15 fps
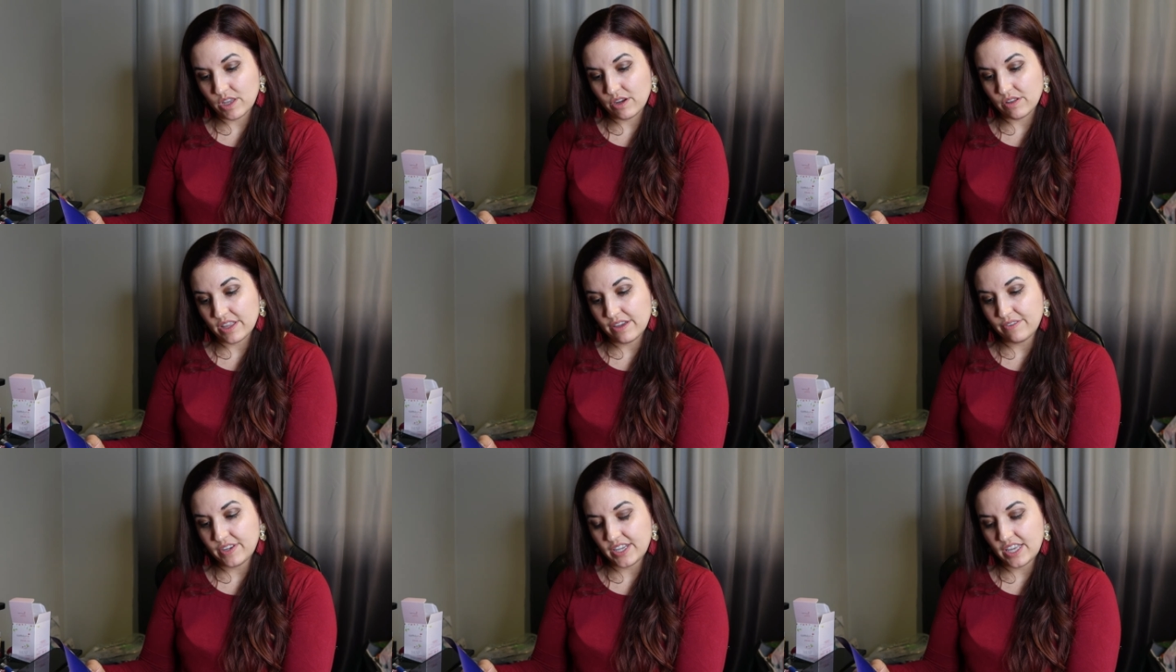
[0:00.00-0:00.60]
They are
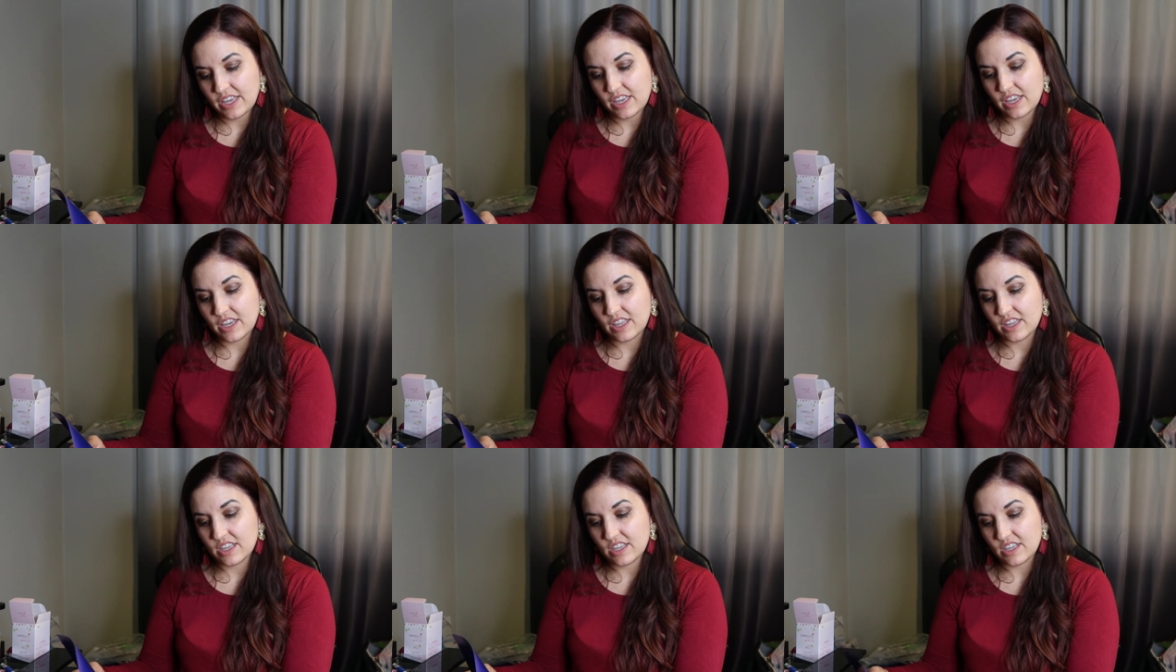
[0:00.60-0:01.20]
left
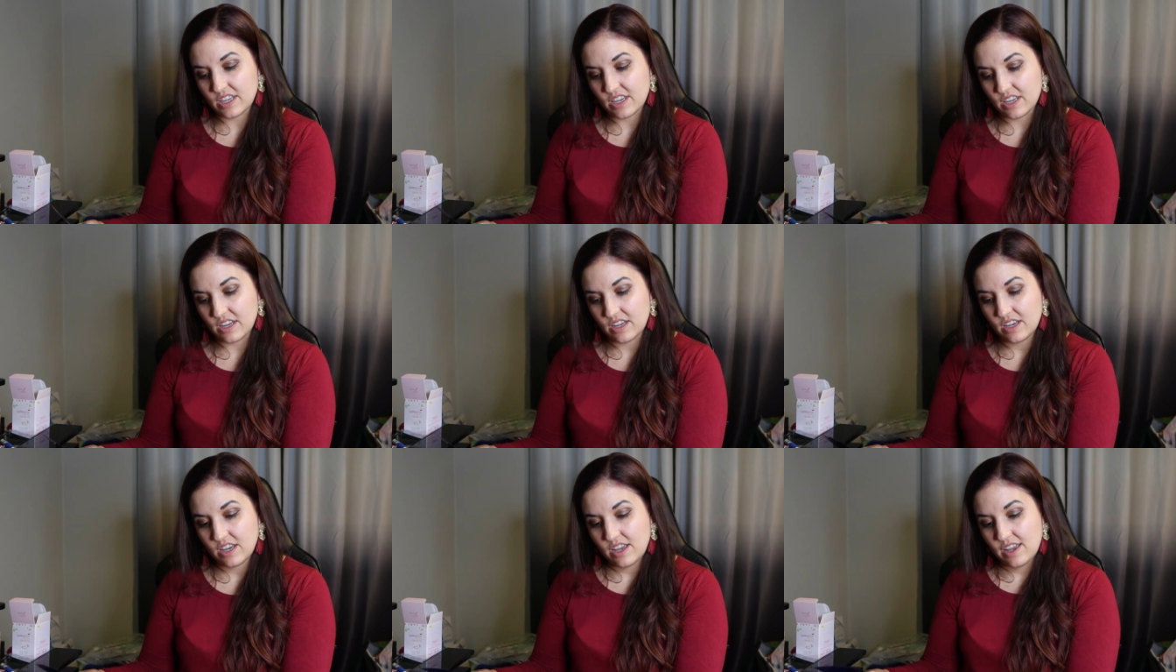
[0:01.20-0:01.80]
hanging in the
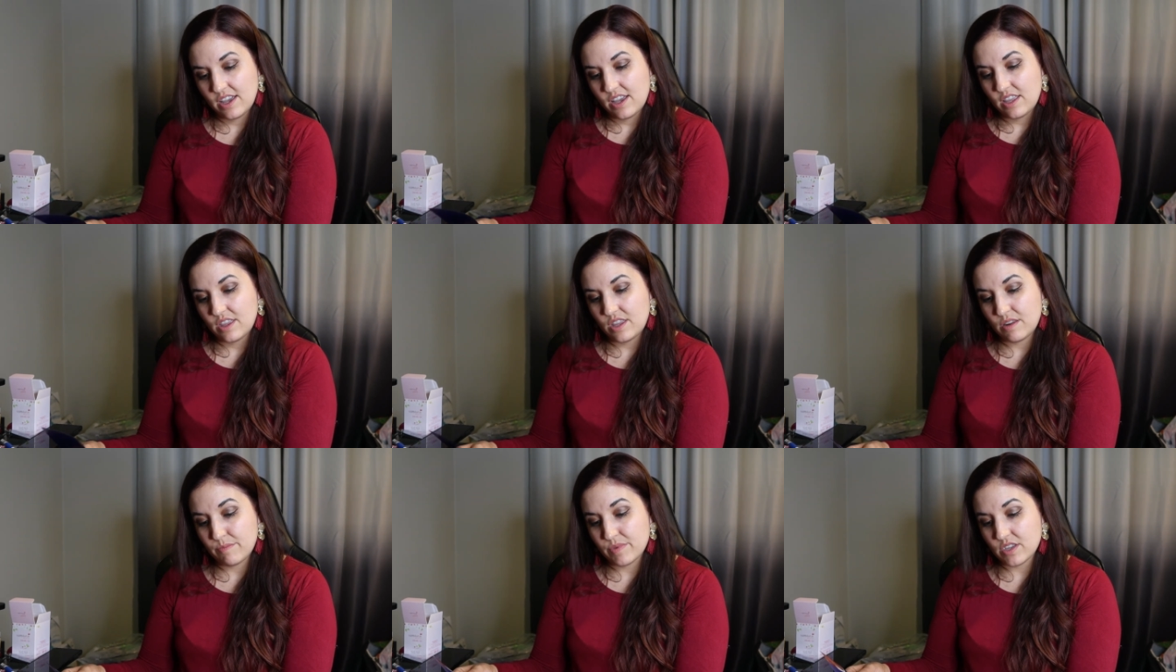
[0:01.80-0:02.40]
sun,
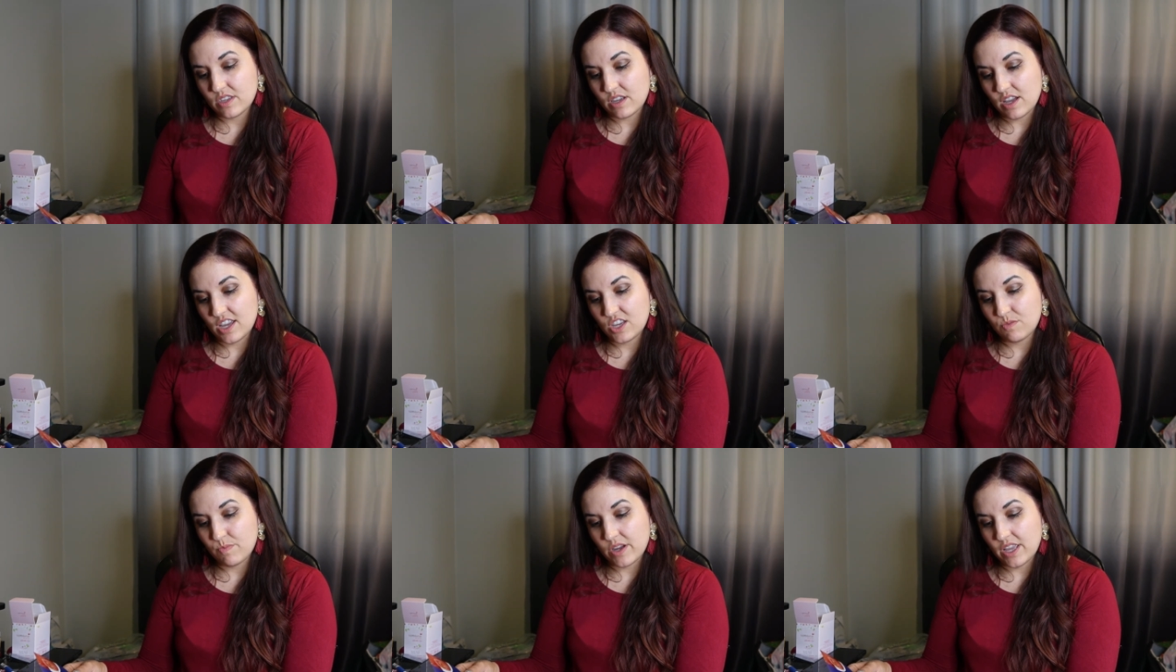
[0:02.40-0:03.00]
then
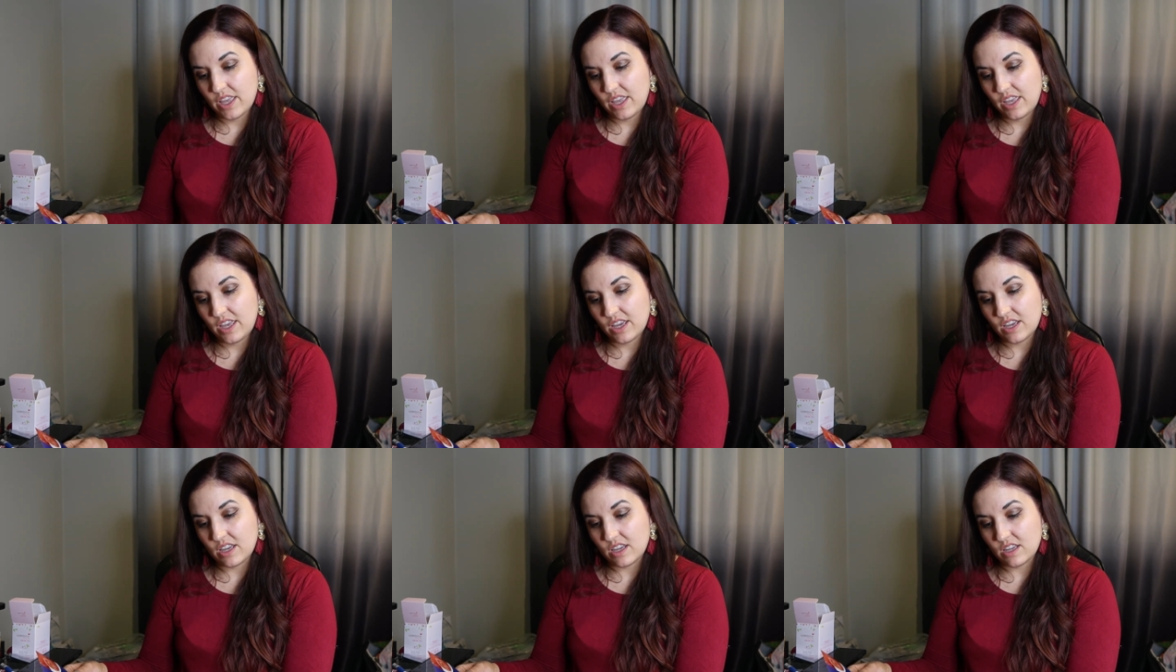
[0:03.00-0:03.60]
massaged by
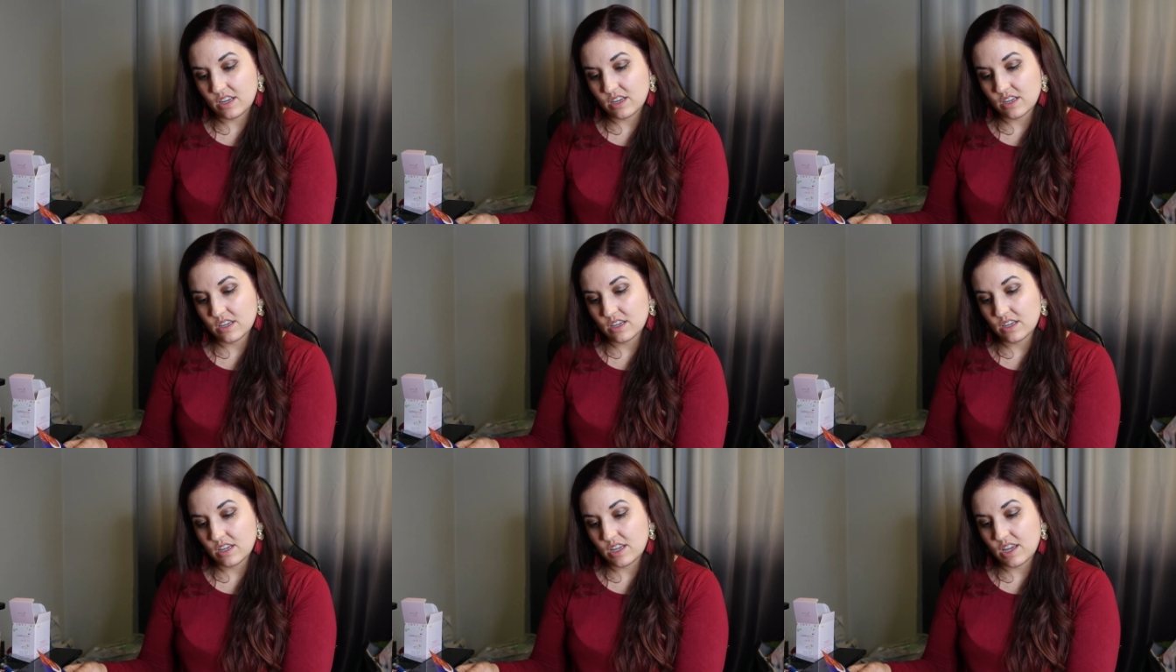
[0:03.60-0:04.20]
hand
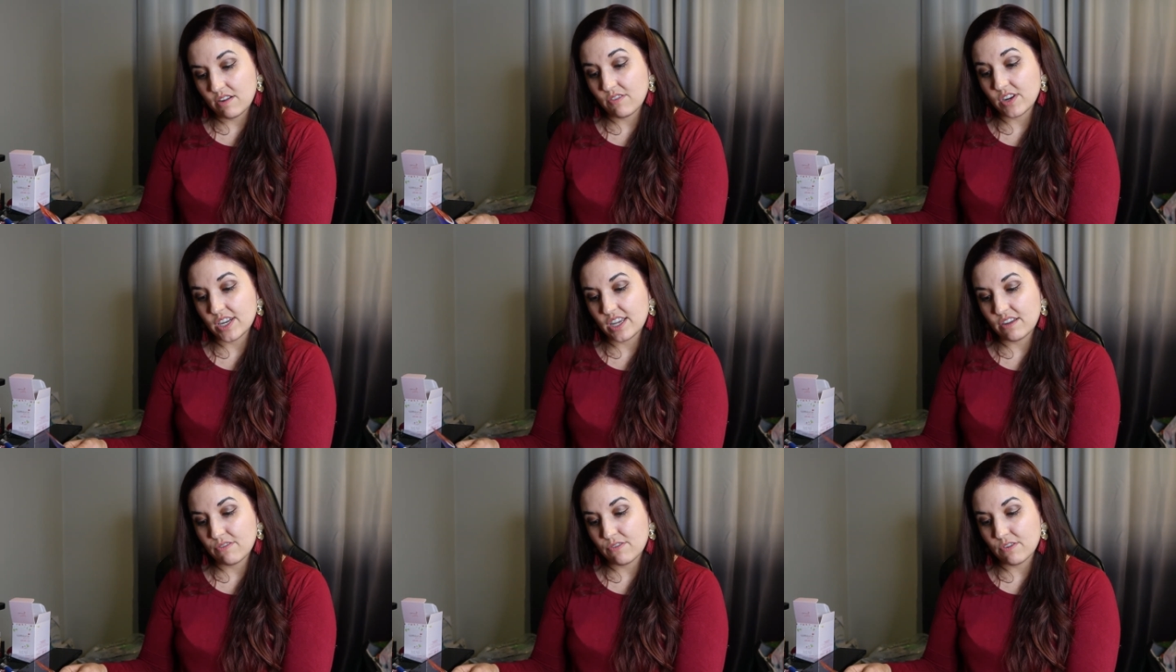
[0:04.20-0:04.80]
every
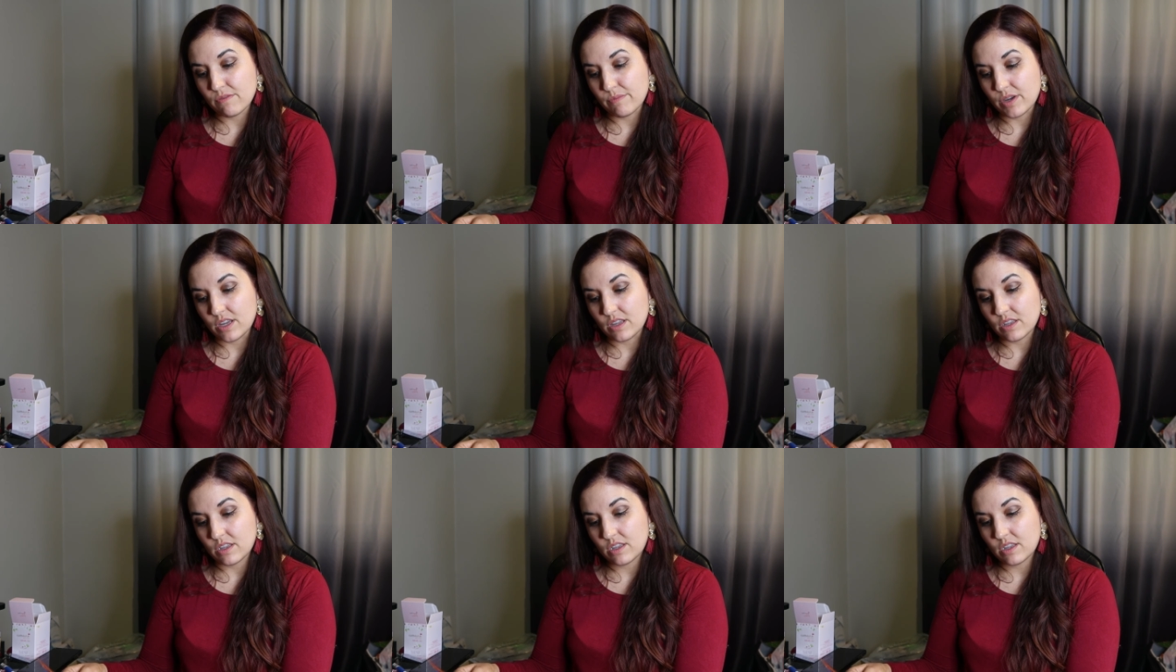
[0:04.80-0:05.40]
day for a
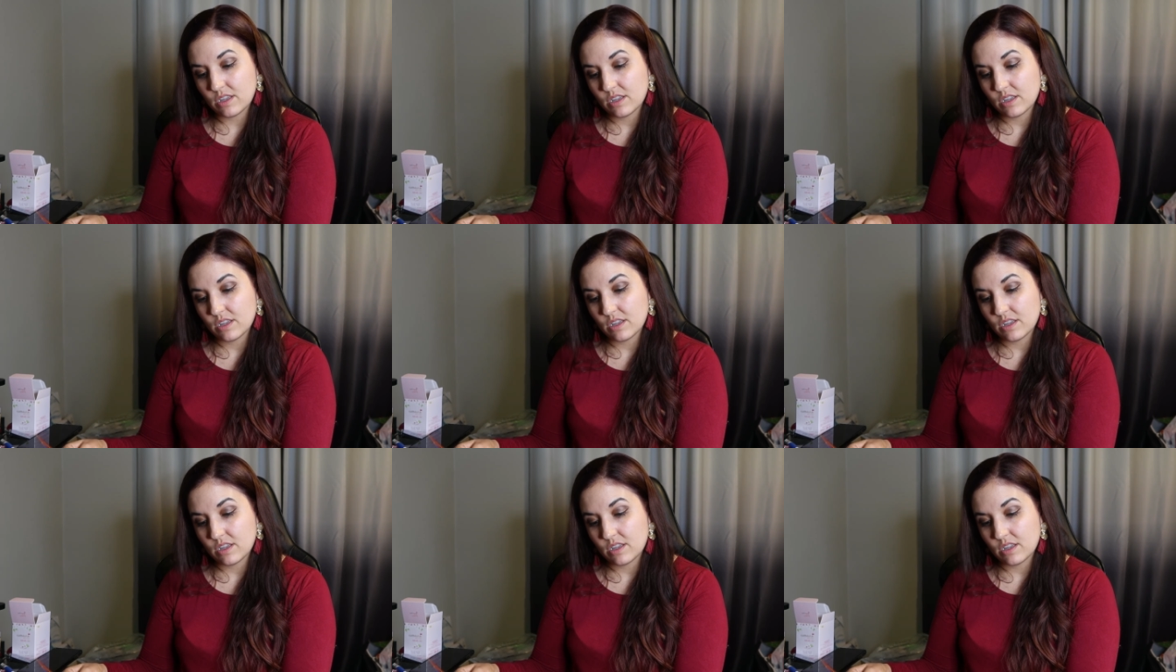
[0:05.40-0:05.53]
month.